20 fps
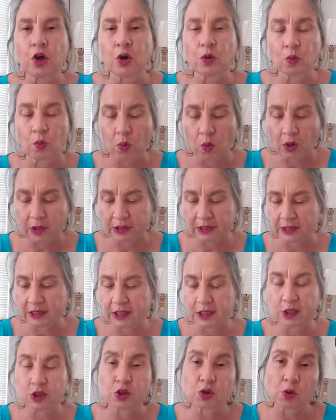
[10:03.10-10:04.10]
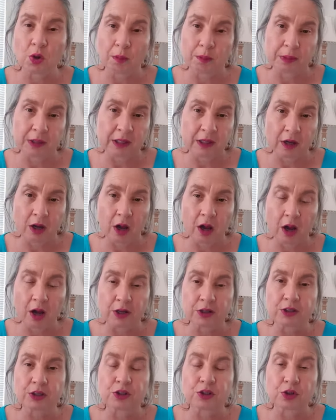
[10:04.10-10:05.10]
on what it is you are being
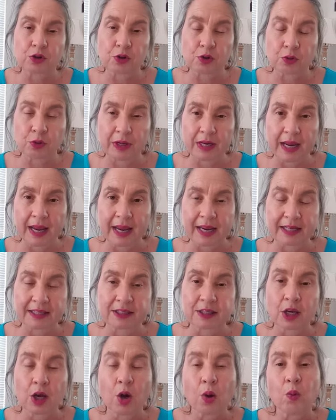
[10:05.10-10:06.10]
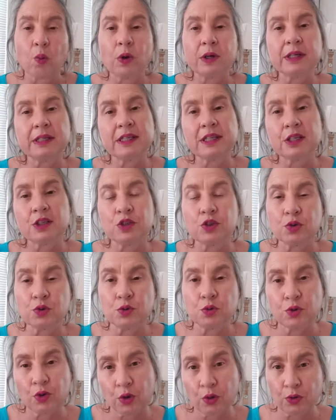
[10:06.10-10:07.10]
asked to create, what it is you
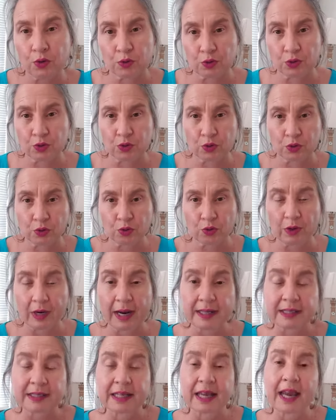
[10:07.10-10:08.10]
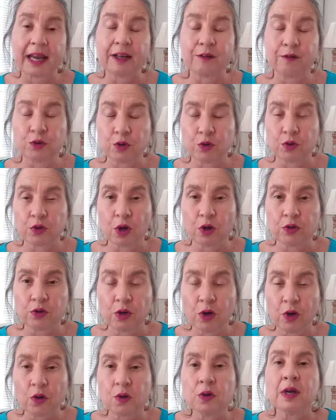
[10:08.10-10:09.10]
know you should create. And if you don't
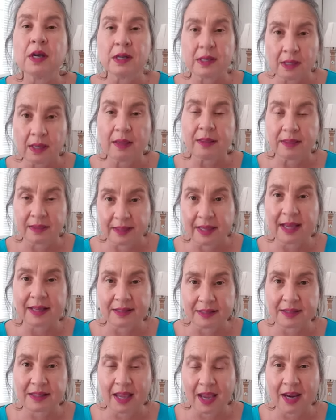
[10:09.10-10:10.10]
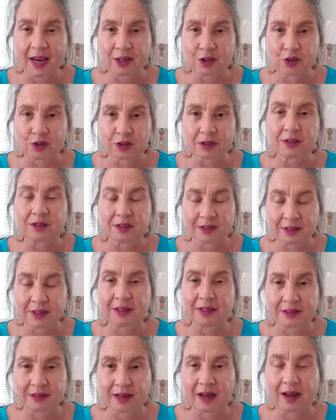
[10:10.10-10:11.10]
know, that's the action.
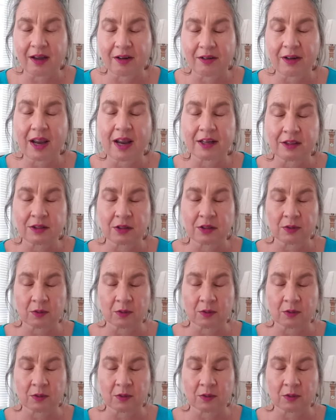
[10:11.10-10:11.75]
Sit down and